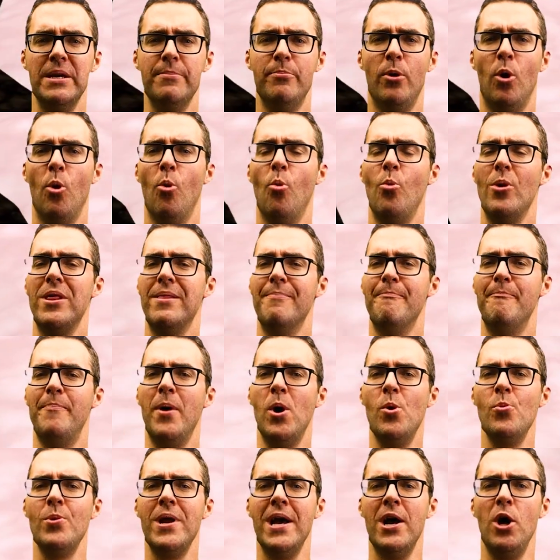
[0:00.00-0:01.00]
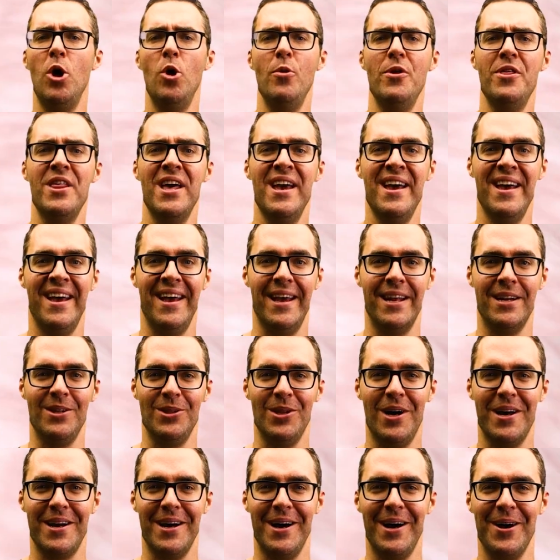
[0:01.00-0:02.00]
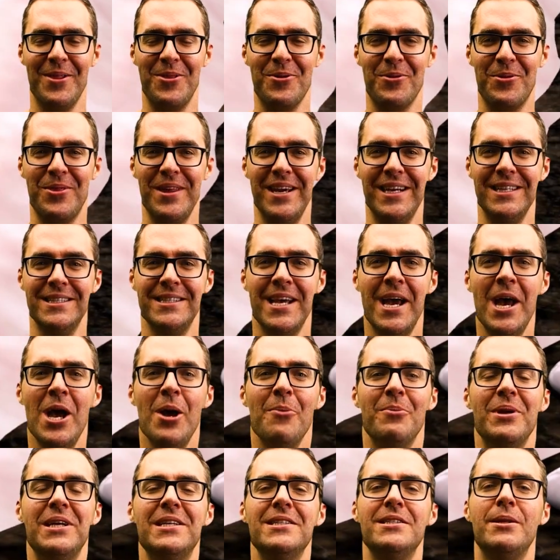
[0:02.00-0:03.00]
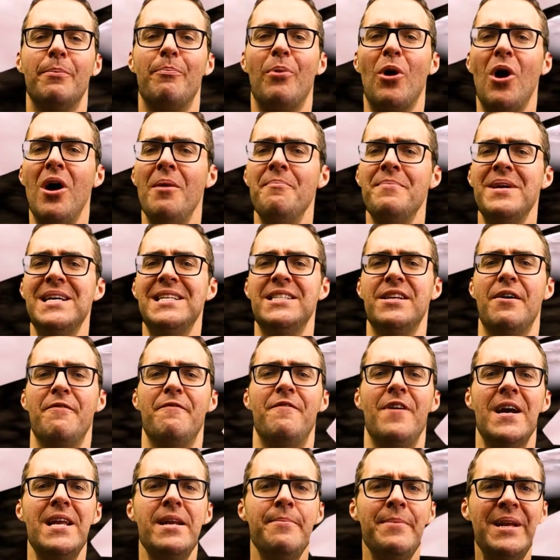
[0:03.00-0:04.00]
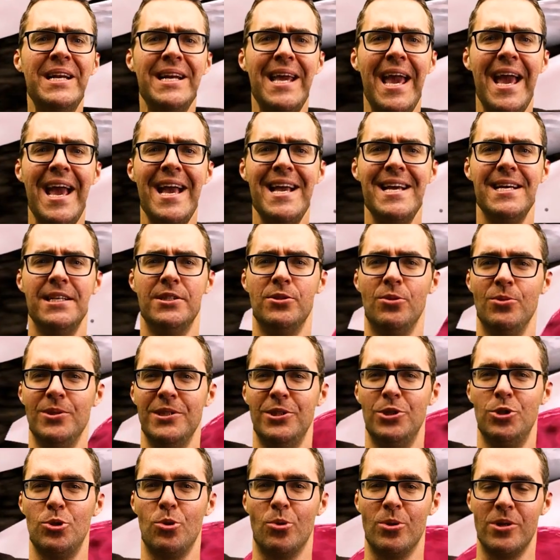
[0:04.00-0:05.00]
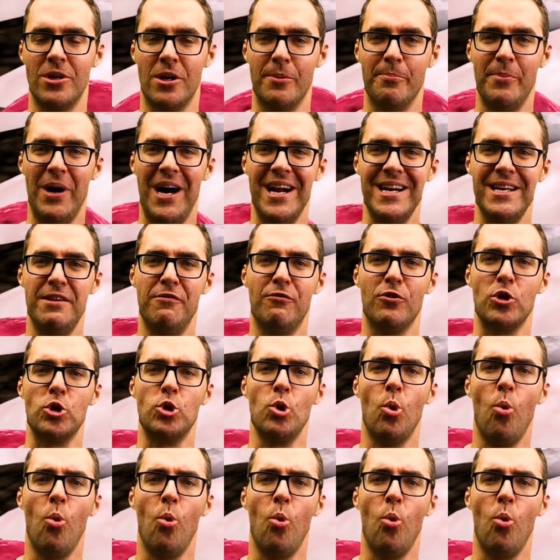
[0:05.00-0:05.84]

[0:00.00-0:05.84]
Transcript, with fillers: of people with bone health and a lot of other things, because the problem is vitamin K is only stored in our body for